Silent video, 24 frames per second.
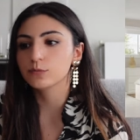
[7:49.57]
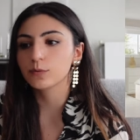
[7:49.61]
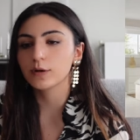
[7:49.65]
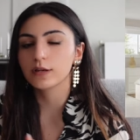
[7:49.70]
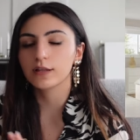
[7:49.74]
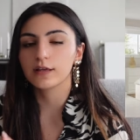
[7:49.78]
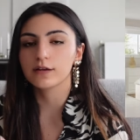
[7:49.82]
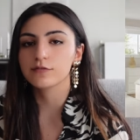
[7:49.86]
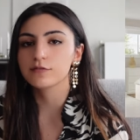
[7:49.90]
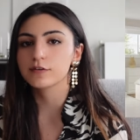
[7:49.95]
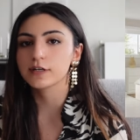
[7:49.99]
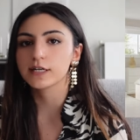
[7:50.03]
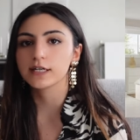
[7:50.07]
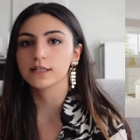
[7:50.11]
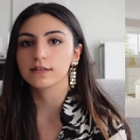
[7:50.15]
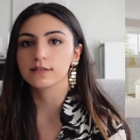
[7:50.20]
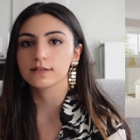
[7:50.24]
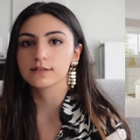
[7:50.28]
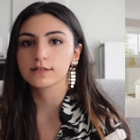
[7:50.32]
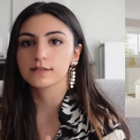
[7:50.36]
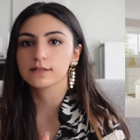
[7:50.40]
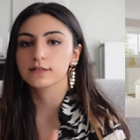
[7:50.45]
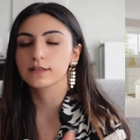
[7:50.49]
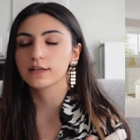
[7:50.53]
whatever
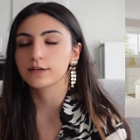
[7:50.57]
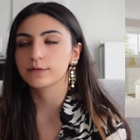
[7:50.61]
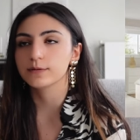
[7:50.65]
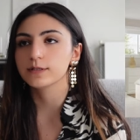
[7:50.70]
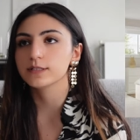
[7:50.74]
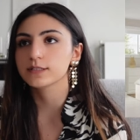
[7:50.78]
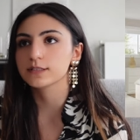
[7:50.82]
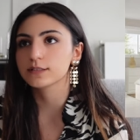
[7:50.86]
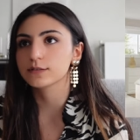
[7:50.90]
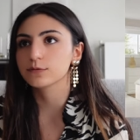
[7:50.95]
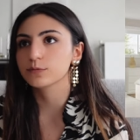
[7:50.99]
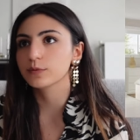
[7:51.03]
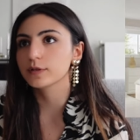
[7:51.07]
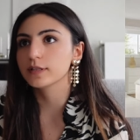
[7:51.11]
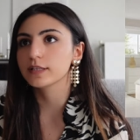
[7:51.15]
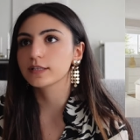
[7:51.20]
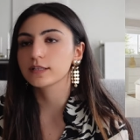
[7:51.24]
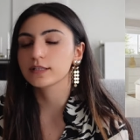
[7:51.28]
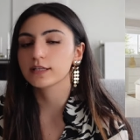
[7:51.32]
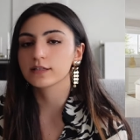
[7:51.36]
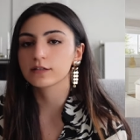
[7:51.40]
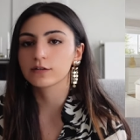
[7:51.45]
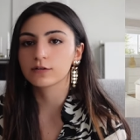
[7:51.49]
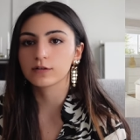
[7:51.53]
else there is
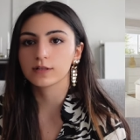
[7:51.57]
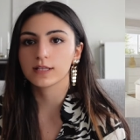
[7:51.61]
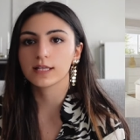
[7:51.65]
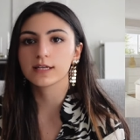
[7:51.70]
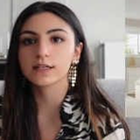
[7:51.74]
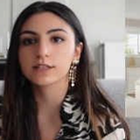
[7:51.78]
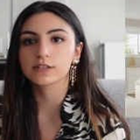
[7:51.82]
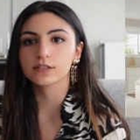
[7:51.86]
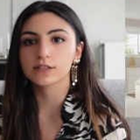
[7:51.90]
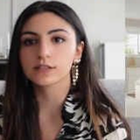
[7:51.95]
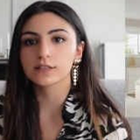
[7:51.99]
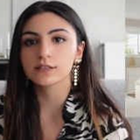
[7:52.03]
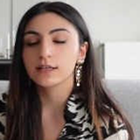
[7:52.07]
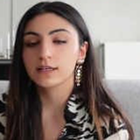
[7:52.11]
within that collection